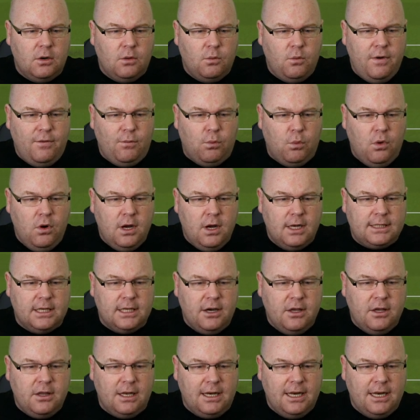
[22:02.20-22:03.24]
We've worked
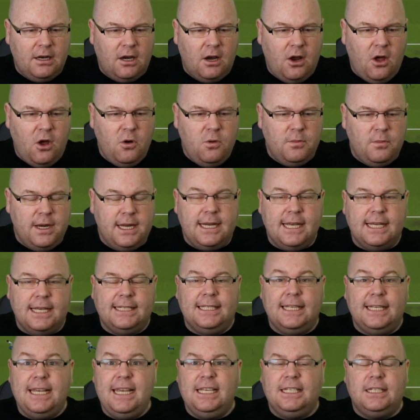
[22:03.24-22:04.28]
another little opening.
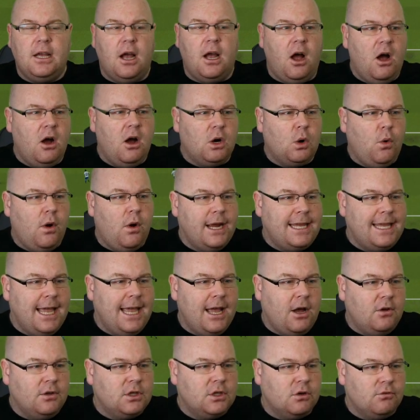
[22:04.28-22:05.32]
Azeez can't quite get
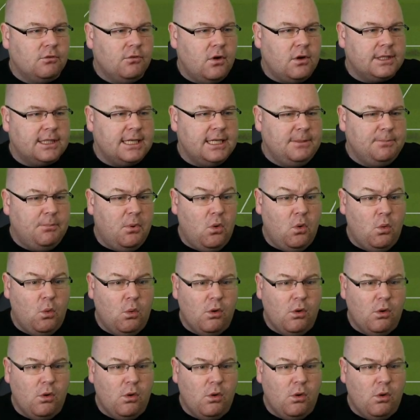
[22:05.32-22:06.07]
onto Rossi's ball.